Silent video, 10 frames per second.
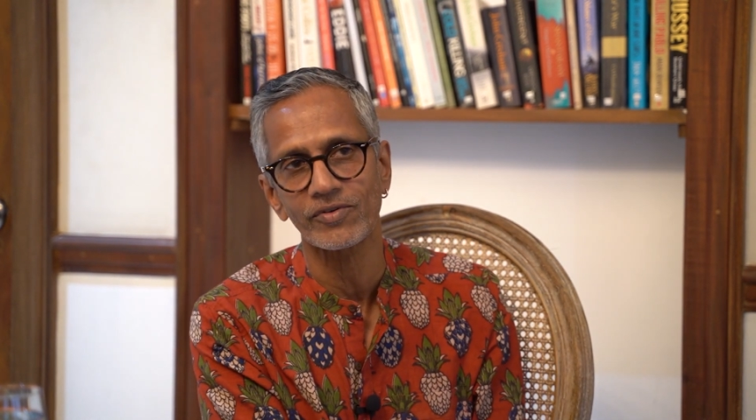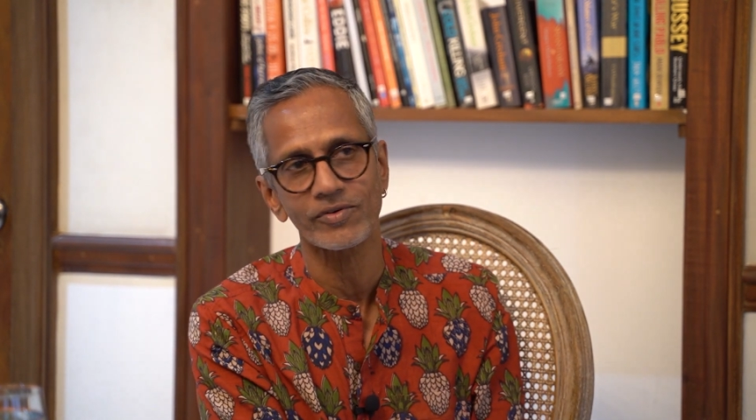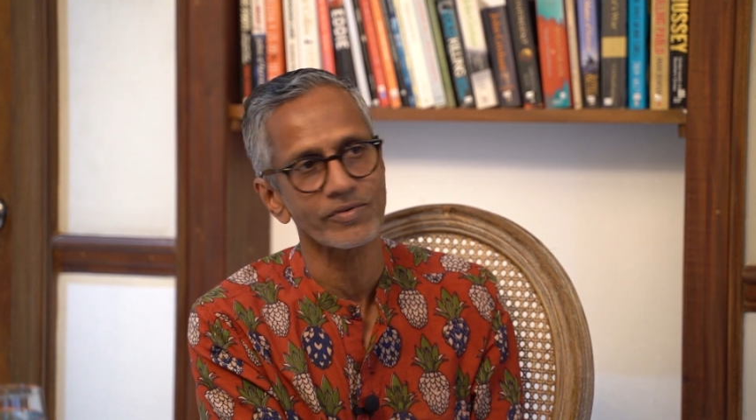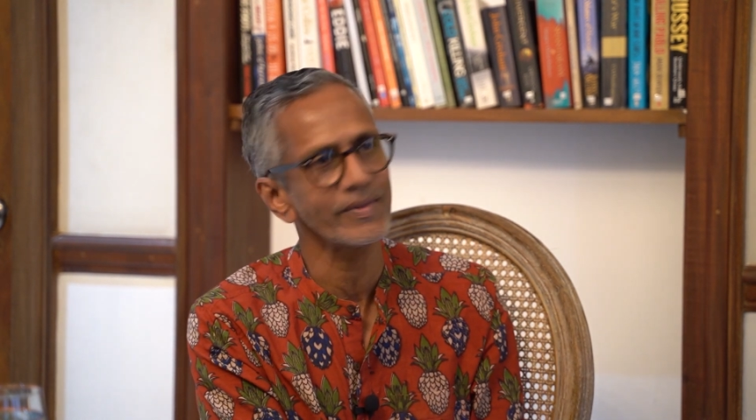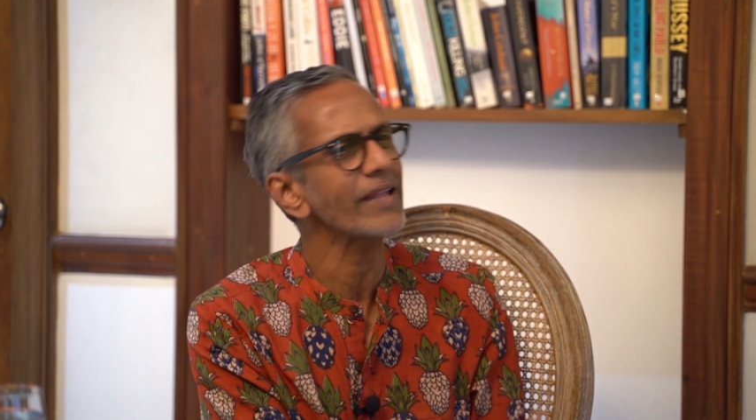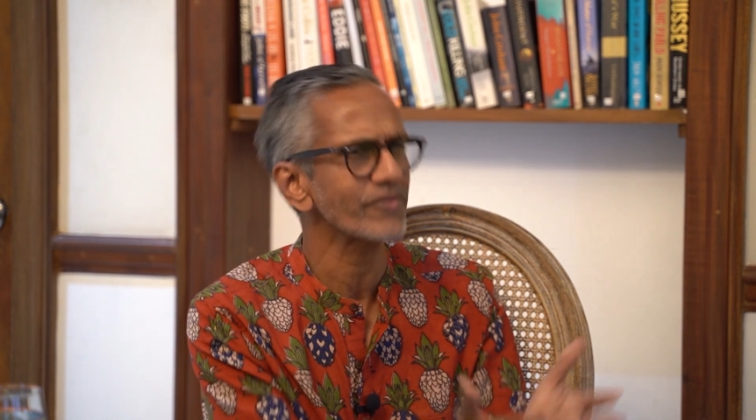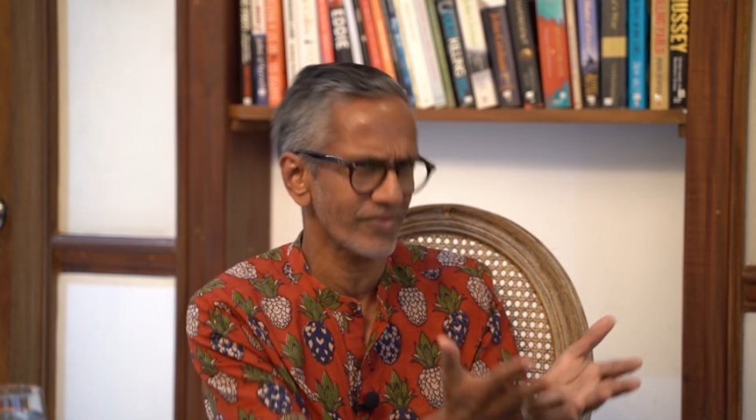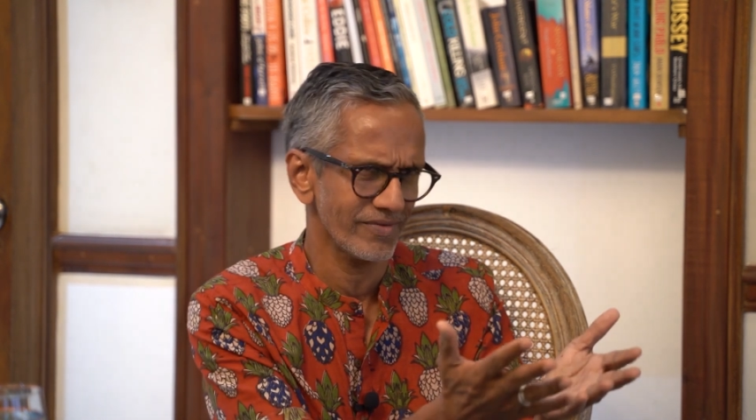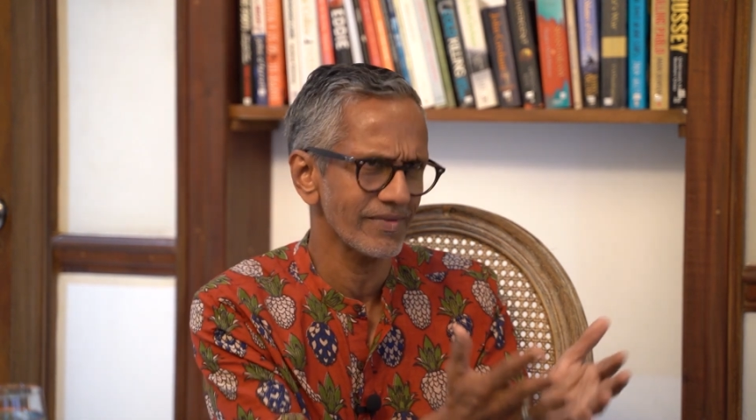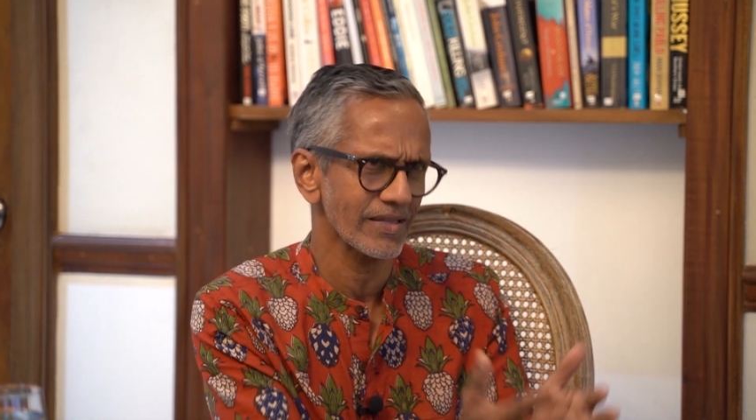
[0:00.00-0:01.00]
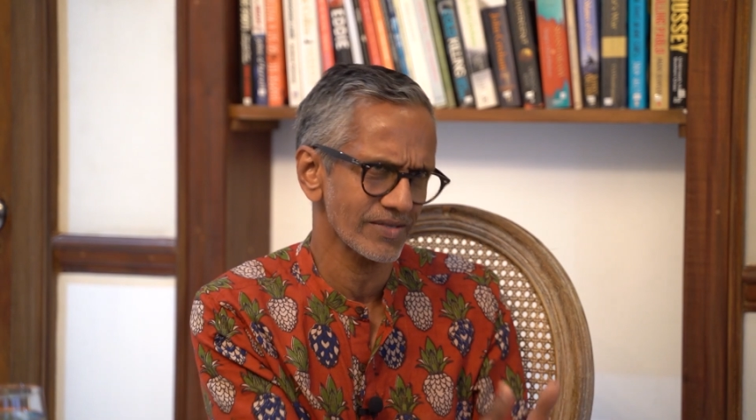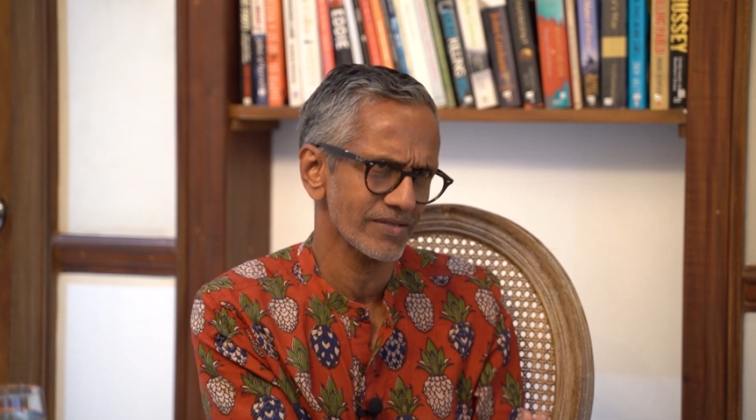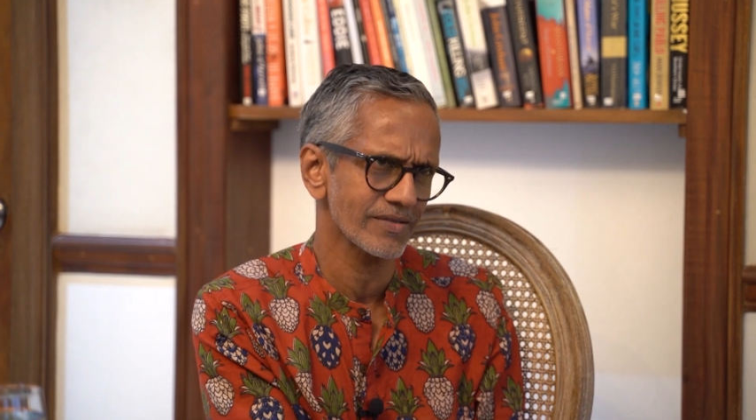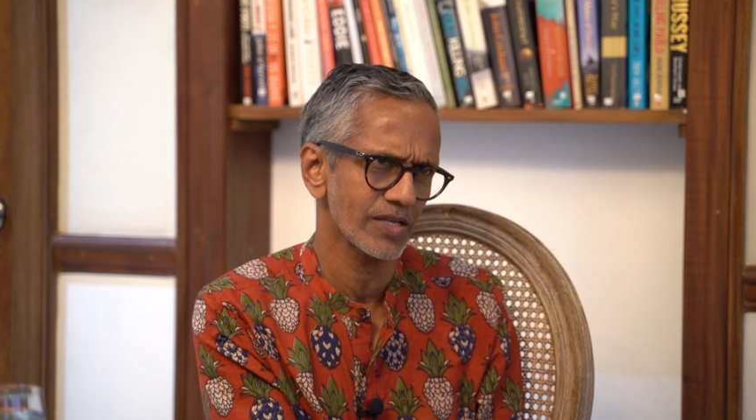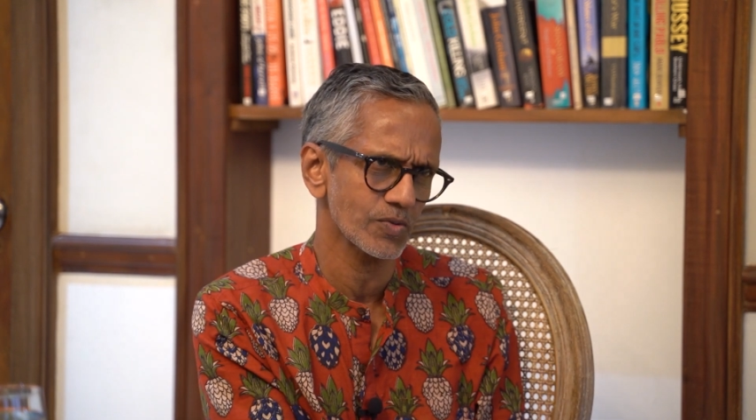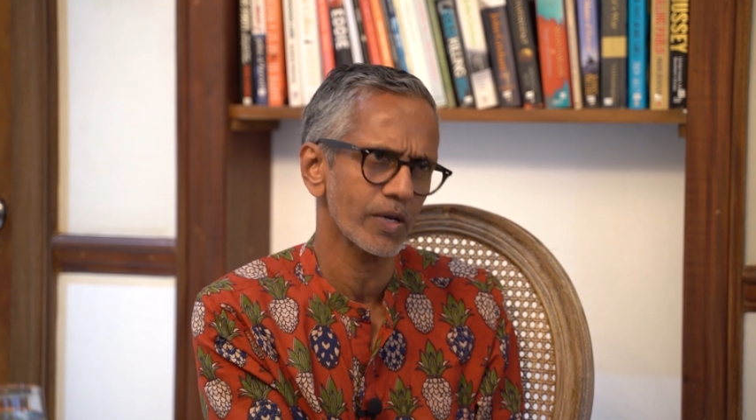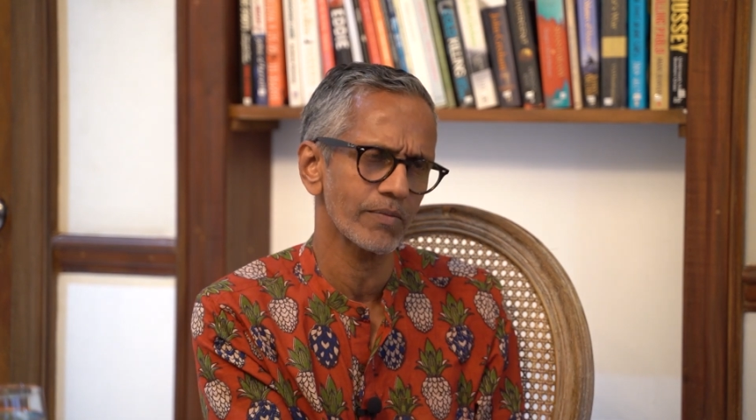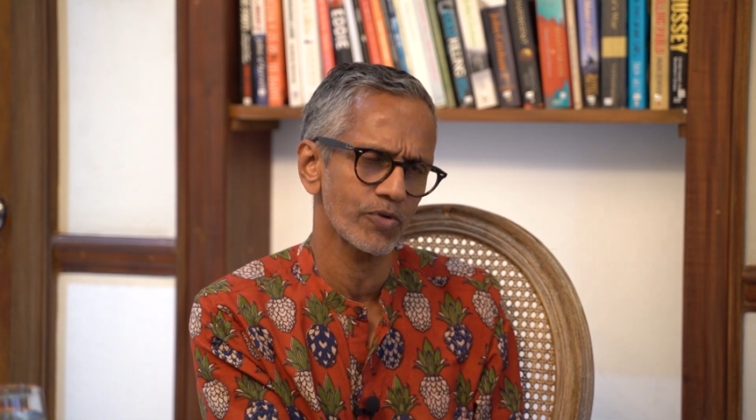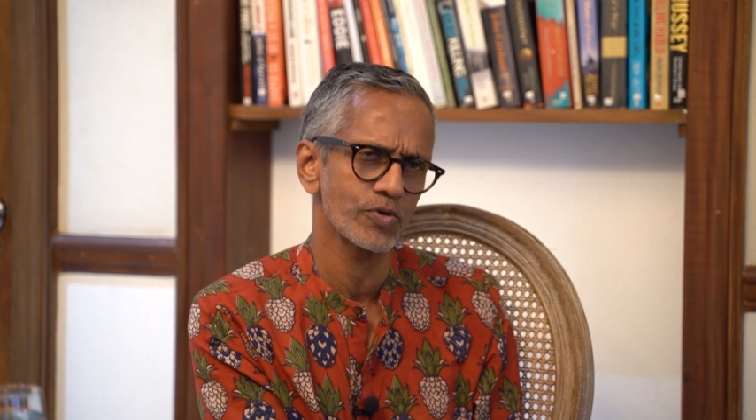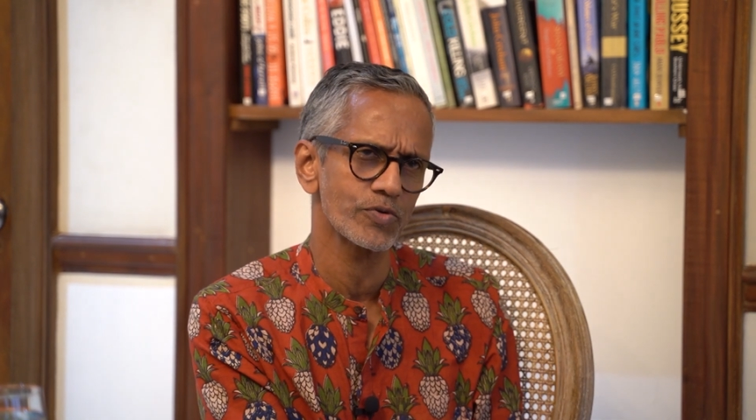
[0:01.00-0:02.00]
So that's what
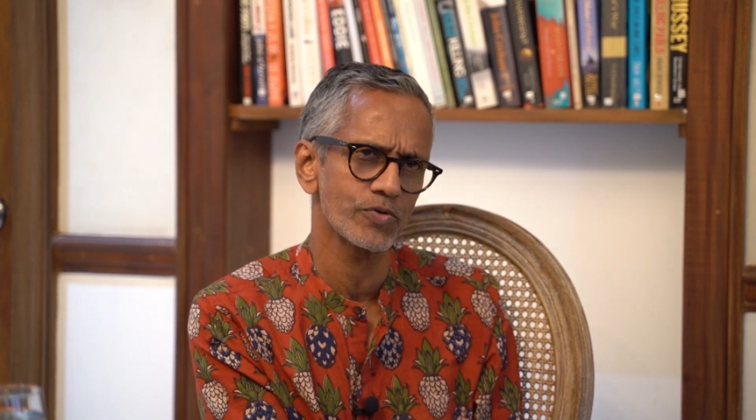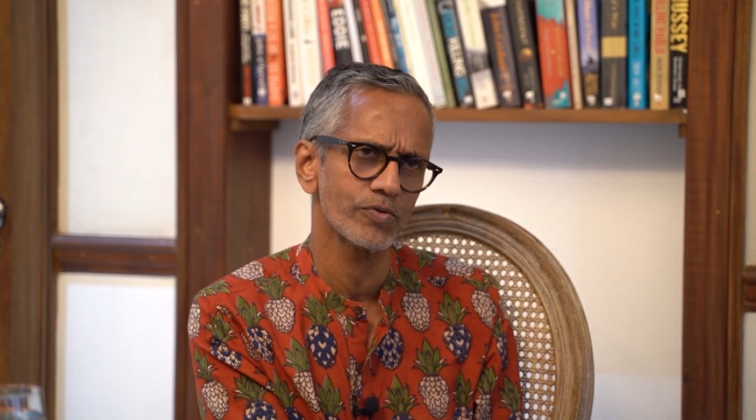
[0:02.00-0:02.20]
I'm going to do